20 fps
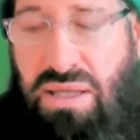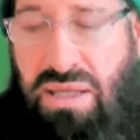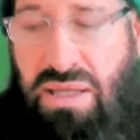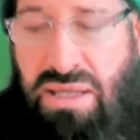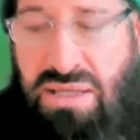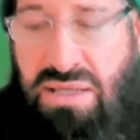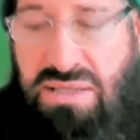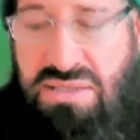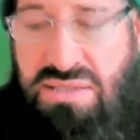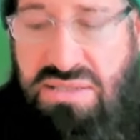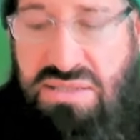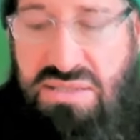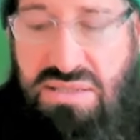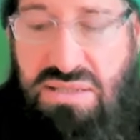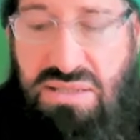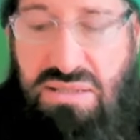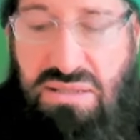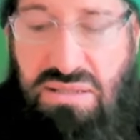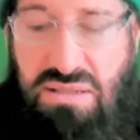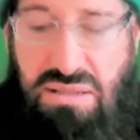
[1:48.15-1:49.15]
is
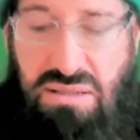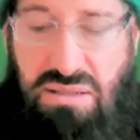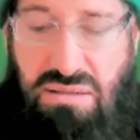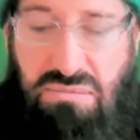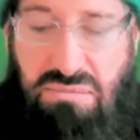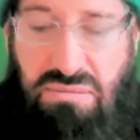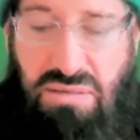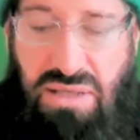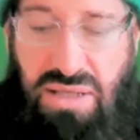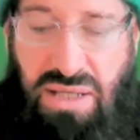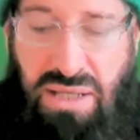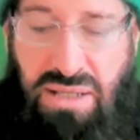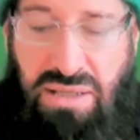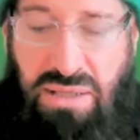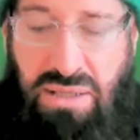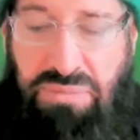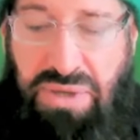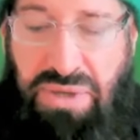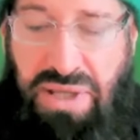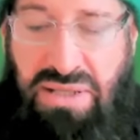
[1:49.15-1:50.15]

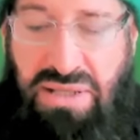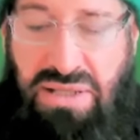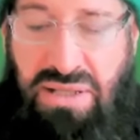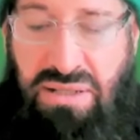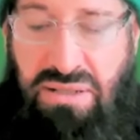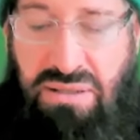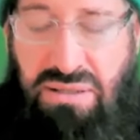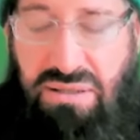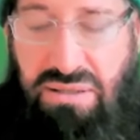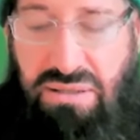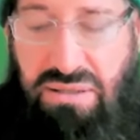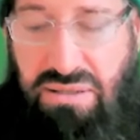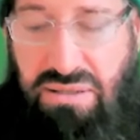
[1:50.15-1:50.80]
independent